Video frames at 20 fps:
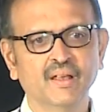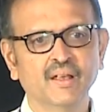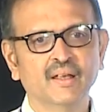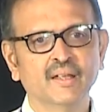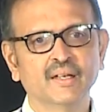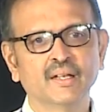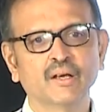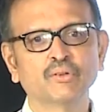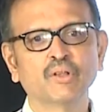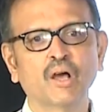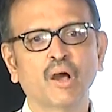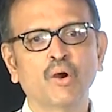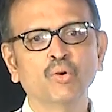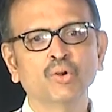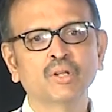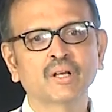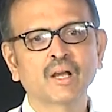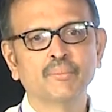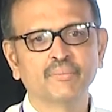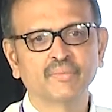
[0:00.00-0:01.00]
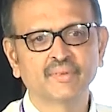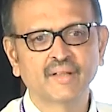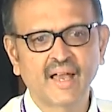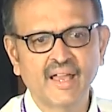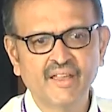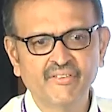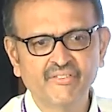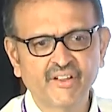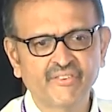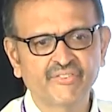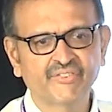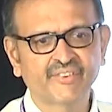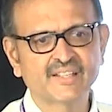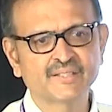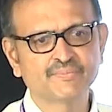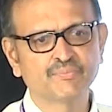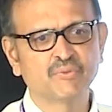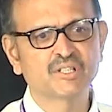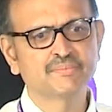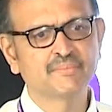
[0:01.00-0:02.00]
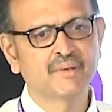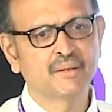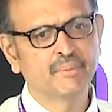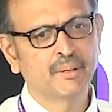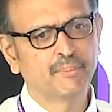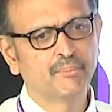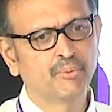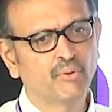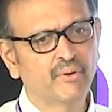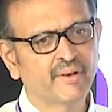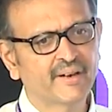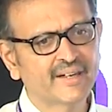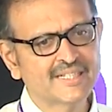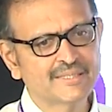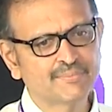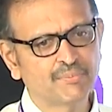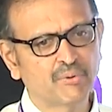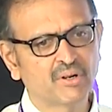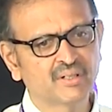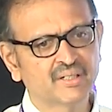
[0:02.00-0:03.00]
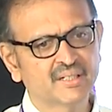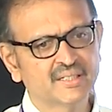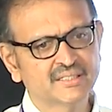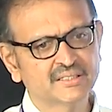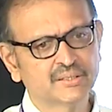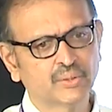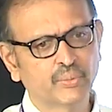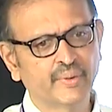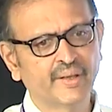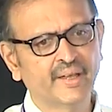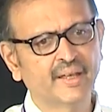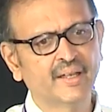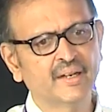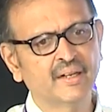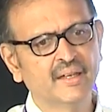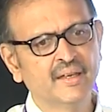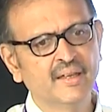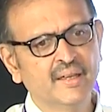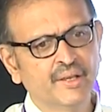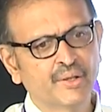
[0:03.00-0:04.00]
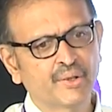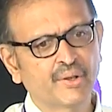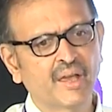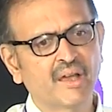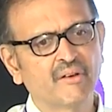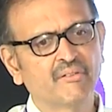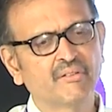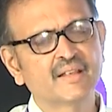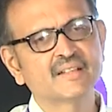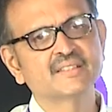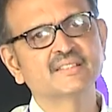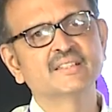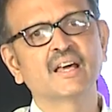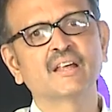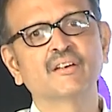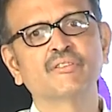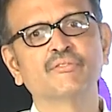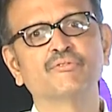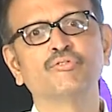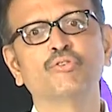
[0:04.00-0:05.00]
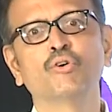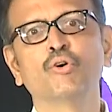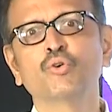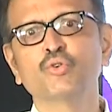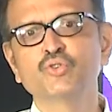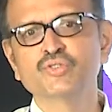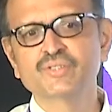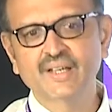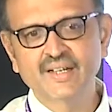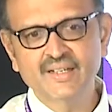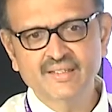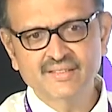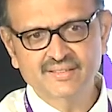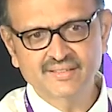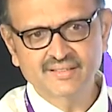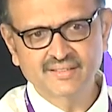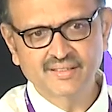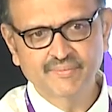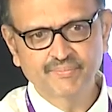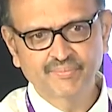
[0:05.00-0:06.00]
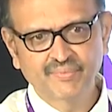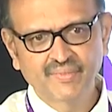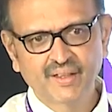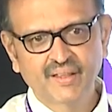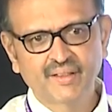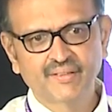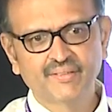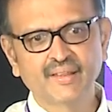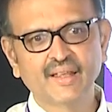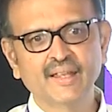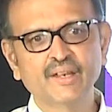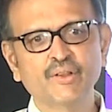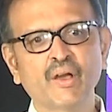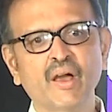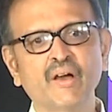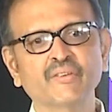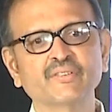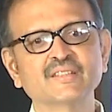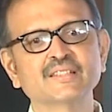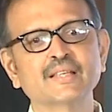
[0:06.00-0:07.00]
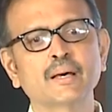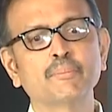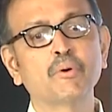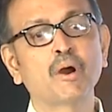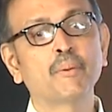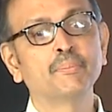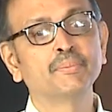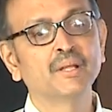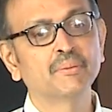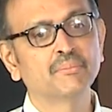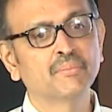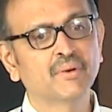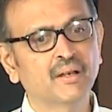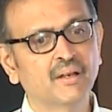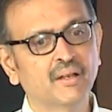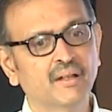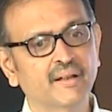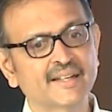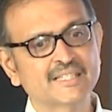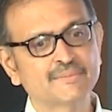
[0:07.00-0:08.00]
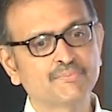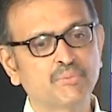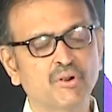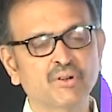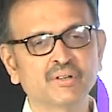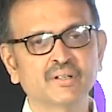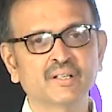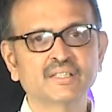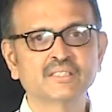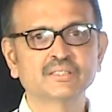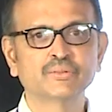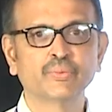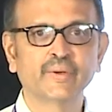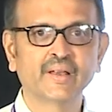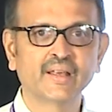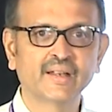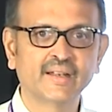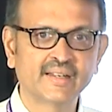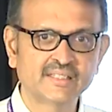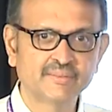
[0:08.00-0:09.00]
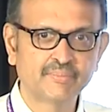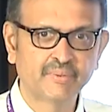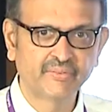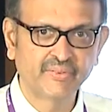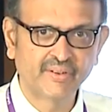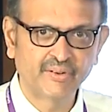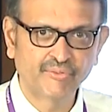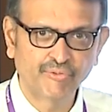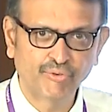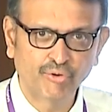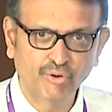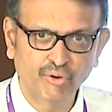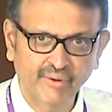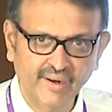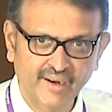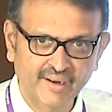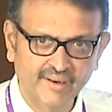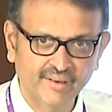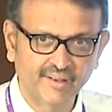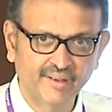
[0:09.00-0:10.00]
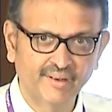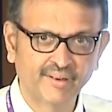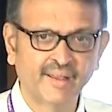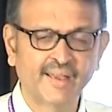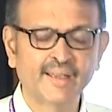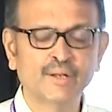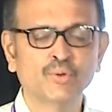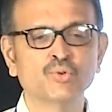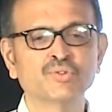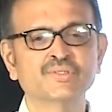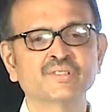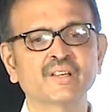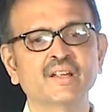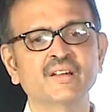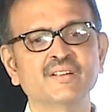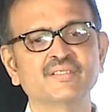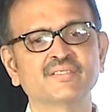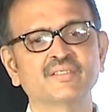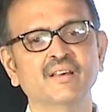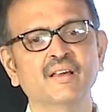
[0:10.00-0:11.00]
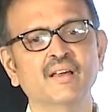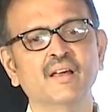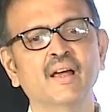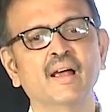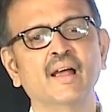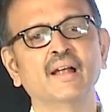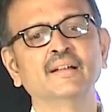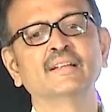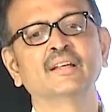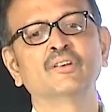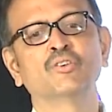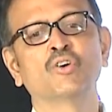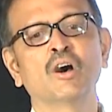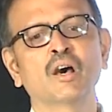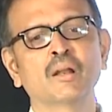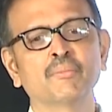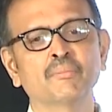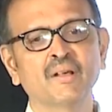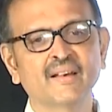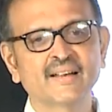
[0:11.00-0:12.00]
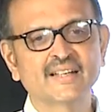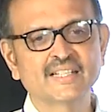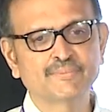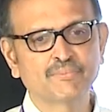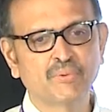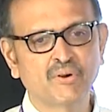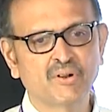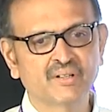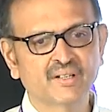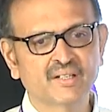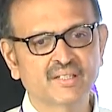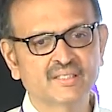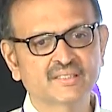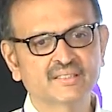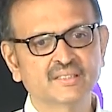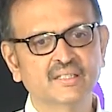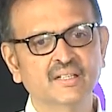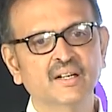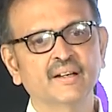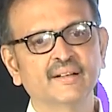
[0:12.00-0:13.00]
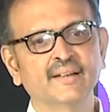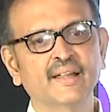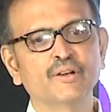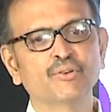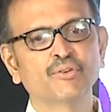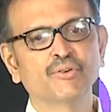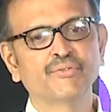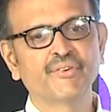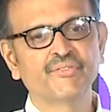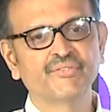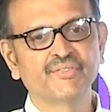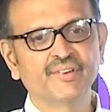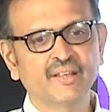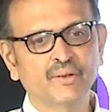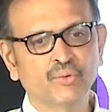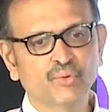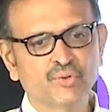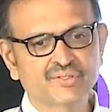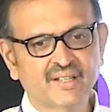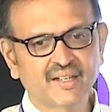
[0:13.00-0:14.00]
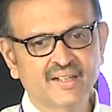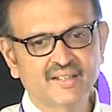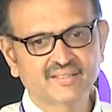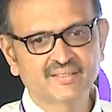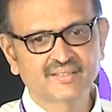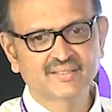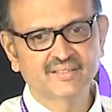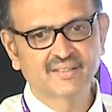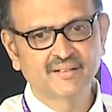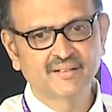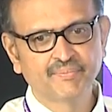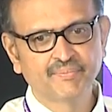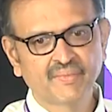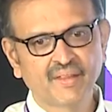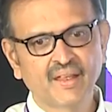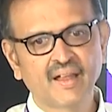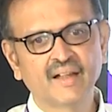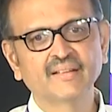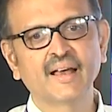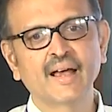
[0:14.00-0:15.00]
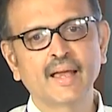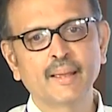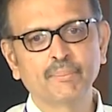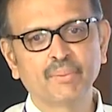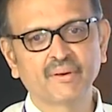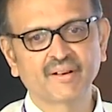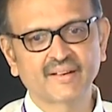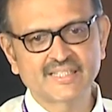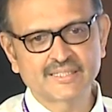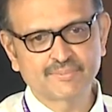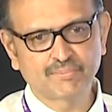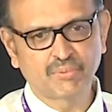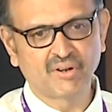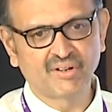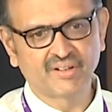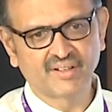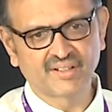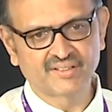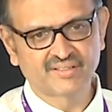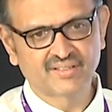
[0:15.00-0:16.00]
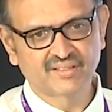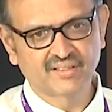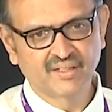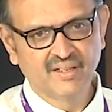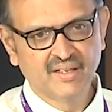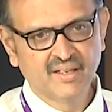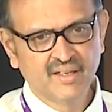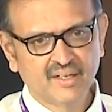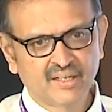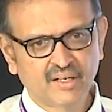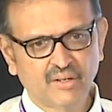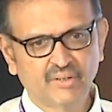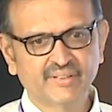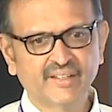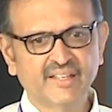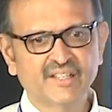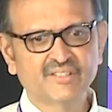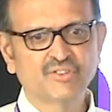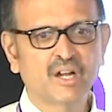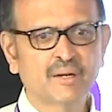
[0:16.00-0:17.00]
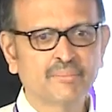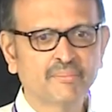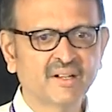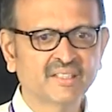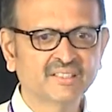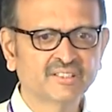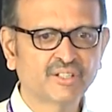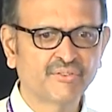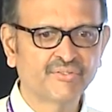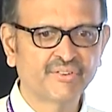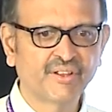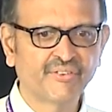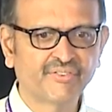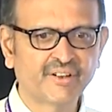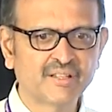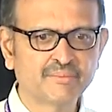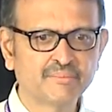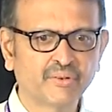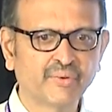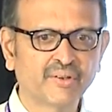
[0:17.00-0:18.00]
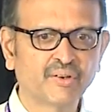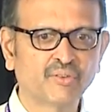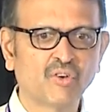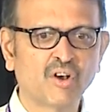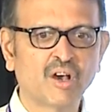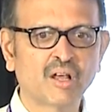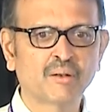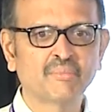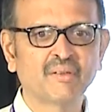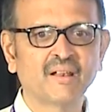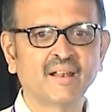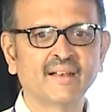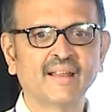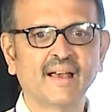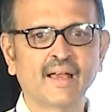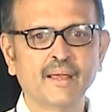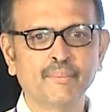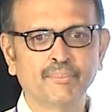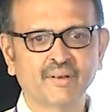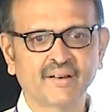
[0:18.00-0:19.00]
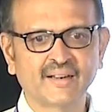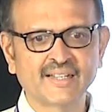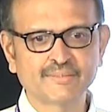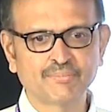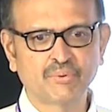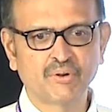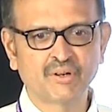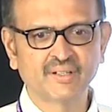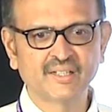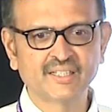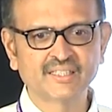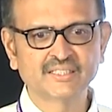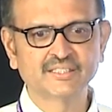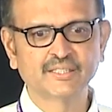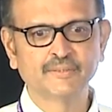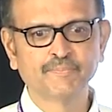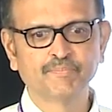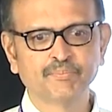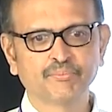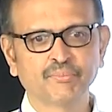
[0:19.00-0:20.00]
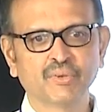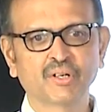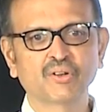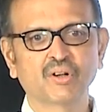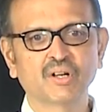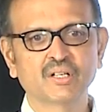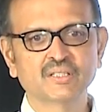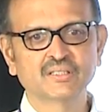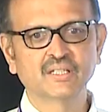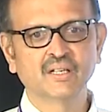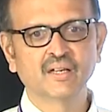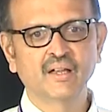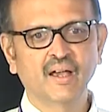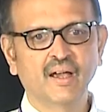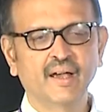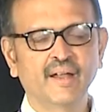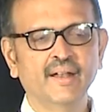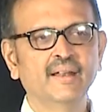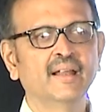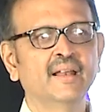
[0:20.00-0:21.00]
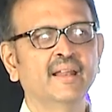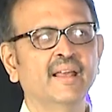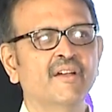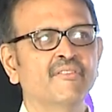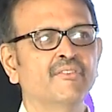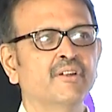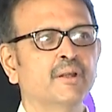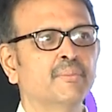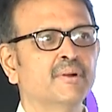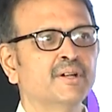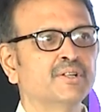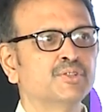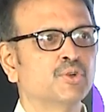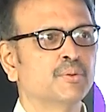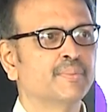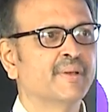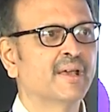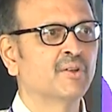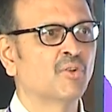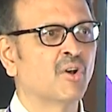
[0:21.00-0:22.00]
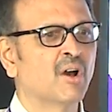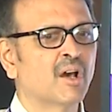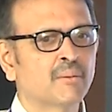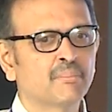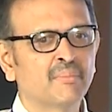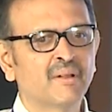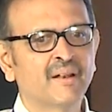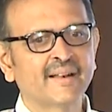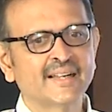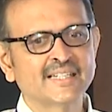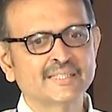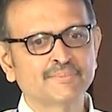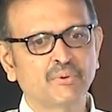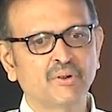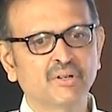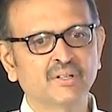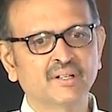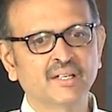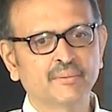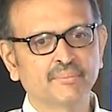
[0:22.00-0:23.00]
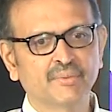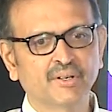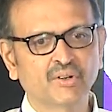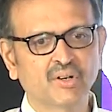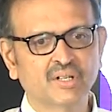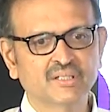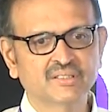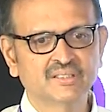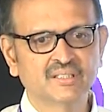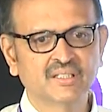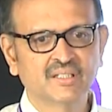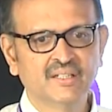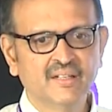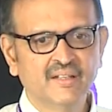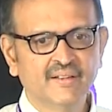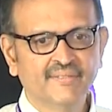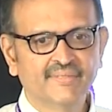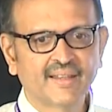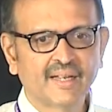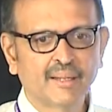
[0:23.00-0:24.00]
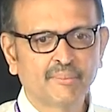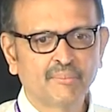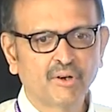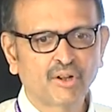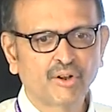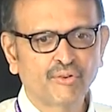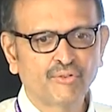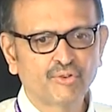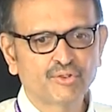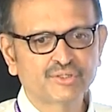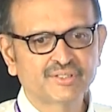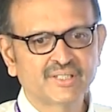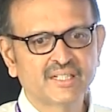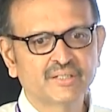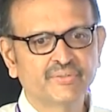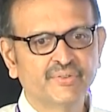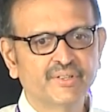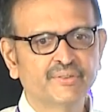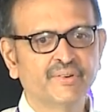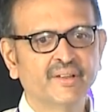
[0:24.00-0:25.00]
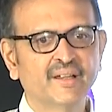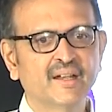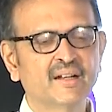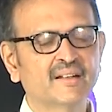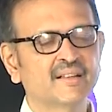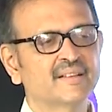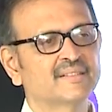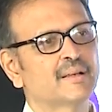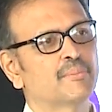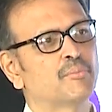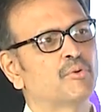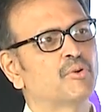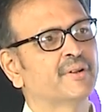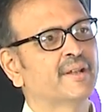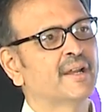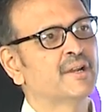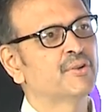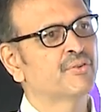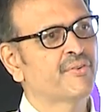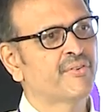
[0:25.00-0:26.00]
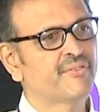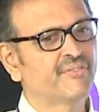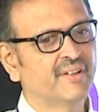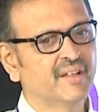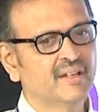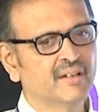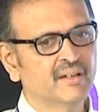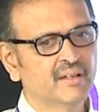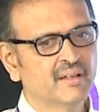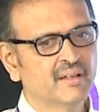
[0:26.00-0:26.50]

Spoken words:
Now the outcome, the IVF response may be poor responders where you have less than 4 oocytes. Then you have the suboptimal responders where it is between 4 and 9 oocytes, and the normal responders 10 to 15 oocytes, and the hyper responders. Now there is not much of difference between normal and hyper responders, because ideally everybody should be a normal responder, because the number of oocytes which we get is about 10 to 15,